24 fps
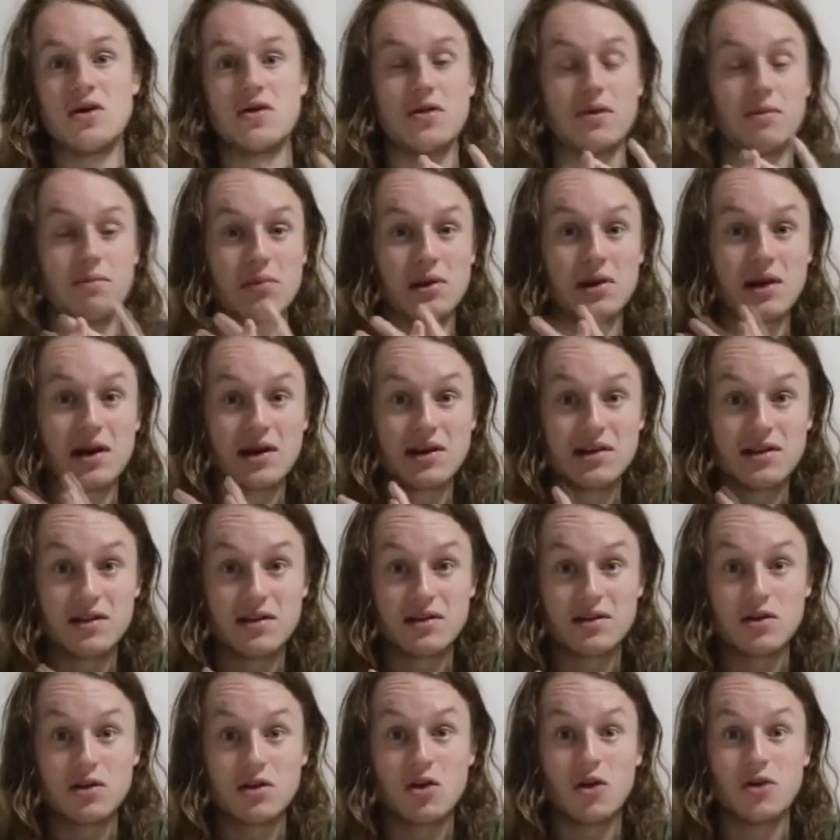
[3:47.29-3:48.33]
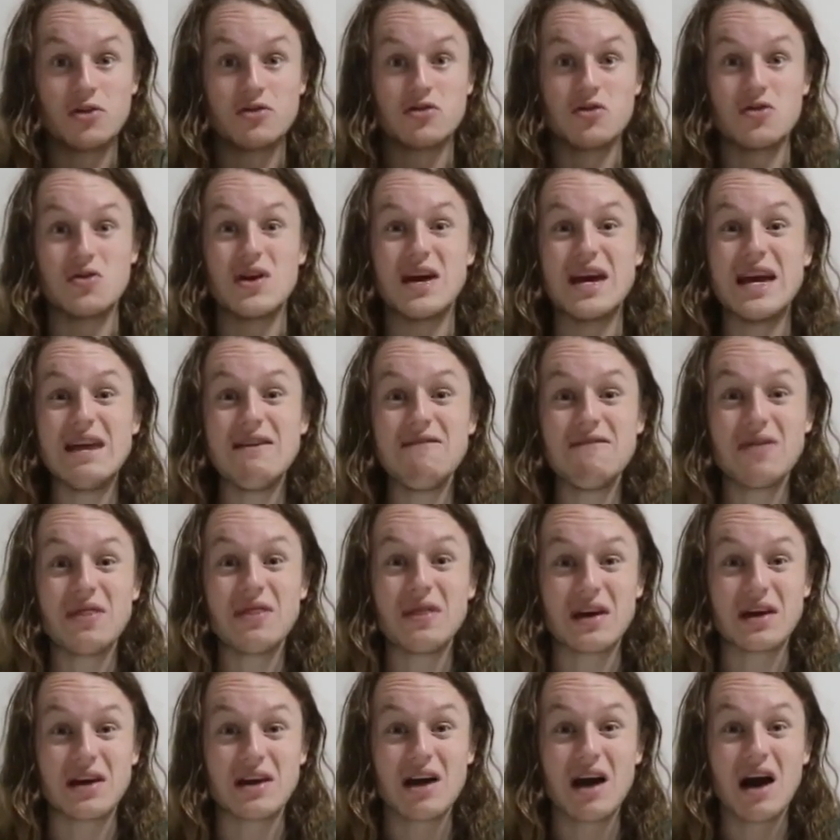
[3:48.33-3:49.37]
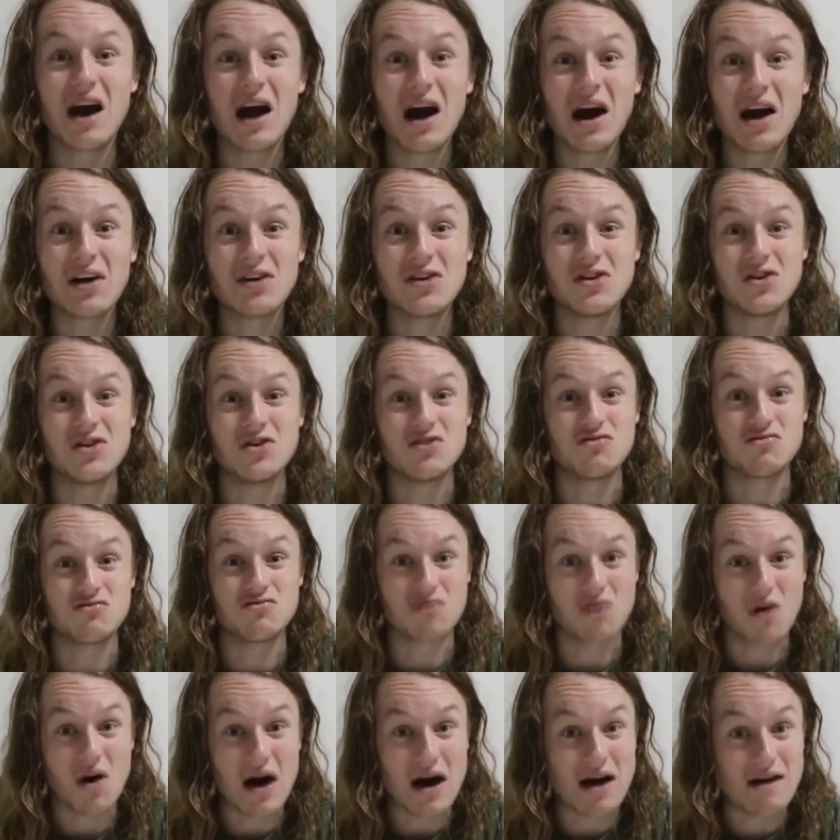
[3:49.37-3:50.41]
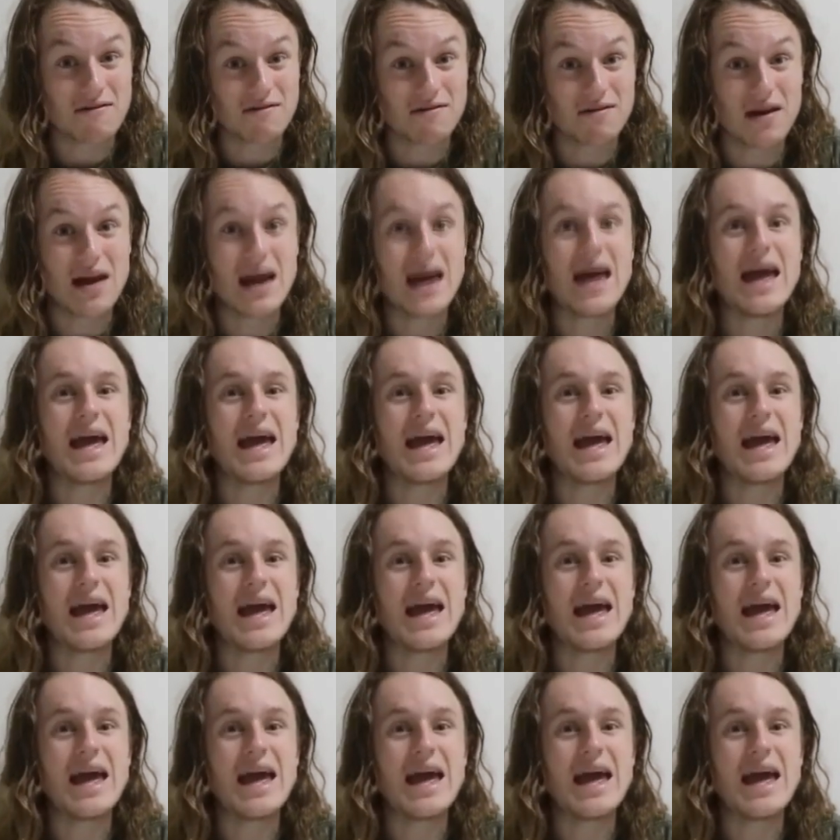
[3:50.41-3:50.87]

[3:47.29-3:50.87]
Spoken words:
the places to go to, even the car you drive.